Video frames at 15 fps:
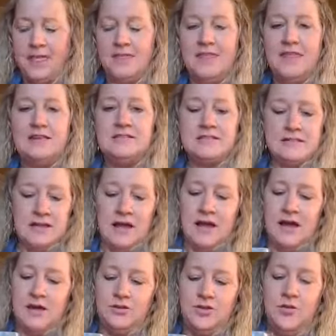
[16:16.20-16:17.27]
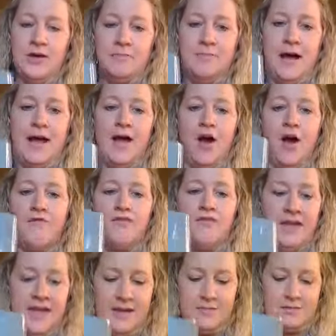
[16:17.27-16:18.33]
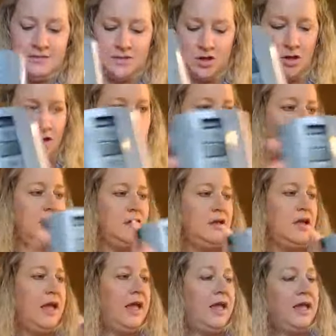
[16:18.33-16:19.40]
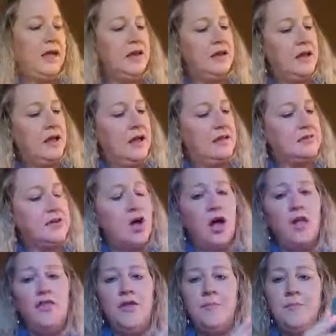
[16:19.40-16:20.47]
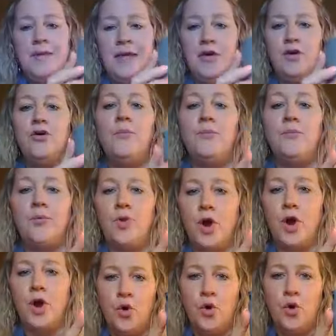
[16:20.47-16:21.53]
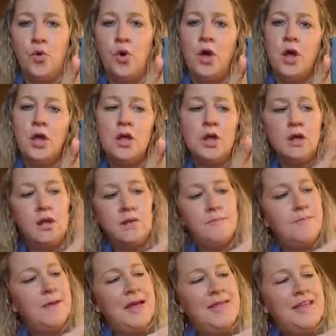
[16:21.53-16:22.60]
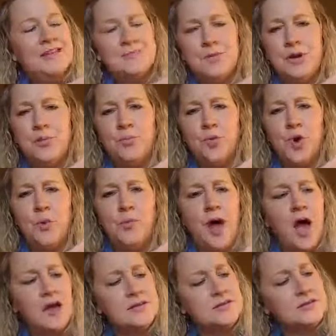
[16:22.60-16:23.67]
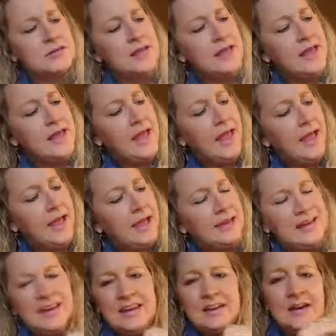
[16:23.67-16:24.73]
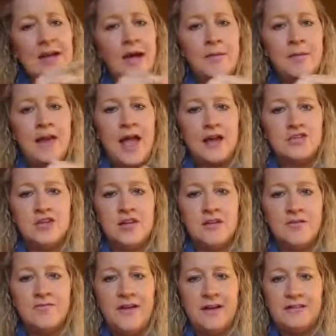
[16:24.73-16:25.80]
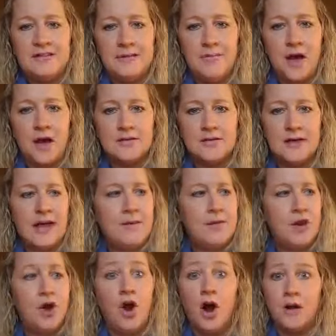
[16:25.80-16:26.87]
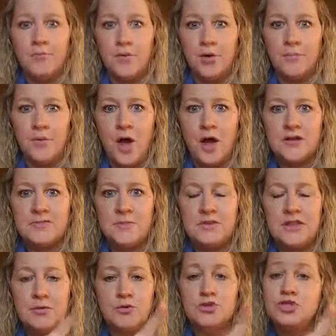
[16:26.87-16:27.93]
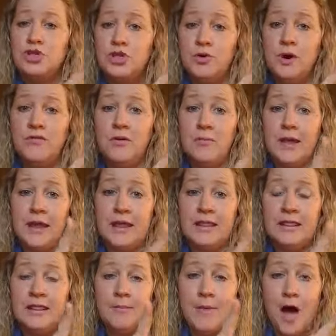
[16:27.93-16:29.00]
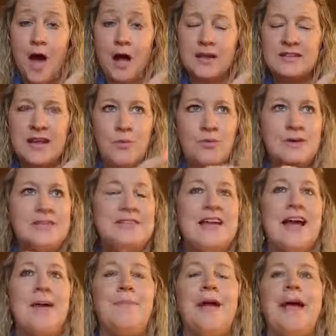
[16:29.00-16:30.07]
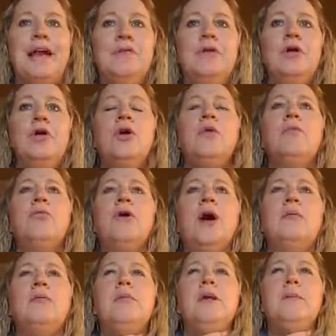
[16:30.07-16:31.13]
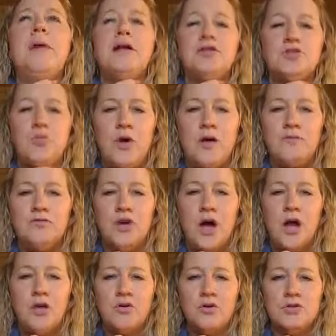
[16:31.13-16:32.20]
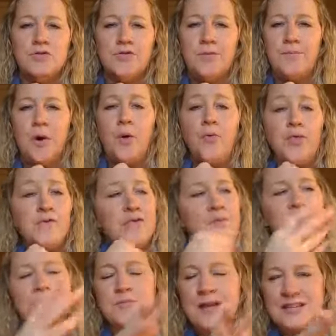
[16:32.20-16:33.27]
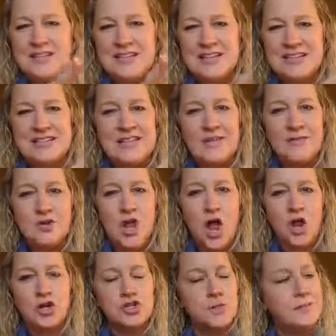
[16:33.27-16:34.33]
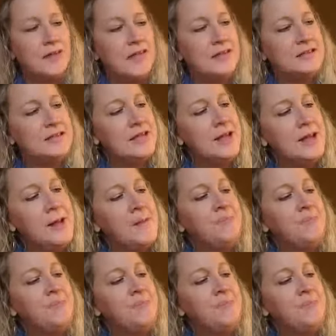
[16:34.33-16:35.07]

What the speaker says: This you can buy off of Amazon, and it's called the Pill Pro, I think it's Pill Pro box. And it didn't come in actually a fancy box. It came in a cardboard box, but there were 2 of them in the box. I want to say I paid probably about $12 for both of them, so about $6 to $7 a piece.